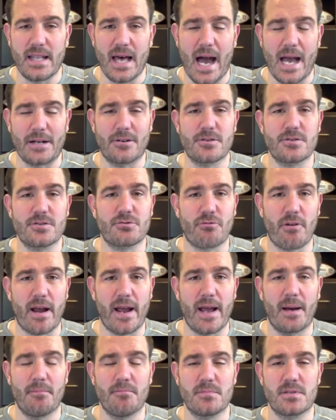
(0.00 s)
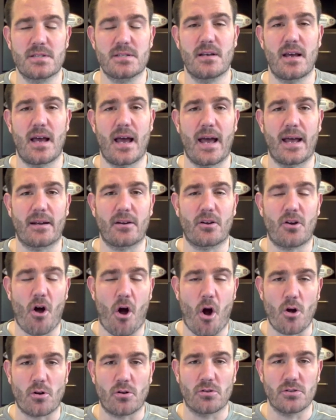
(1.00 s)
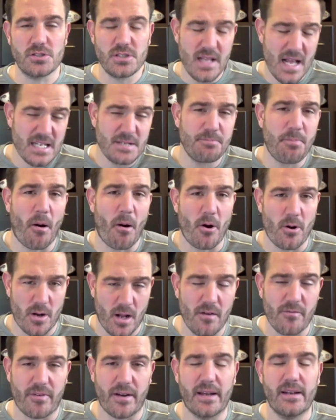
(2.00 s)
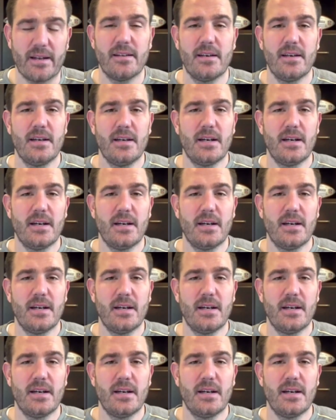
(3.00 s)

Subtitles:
the Niners, Rams, and Cardinals. So that's part of it.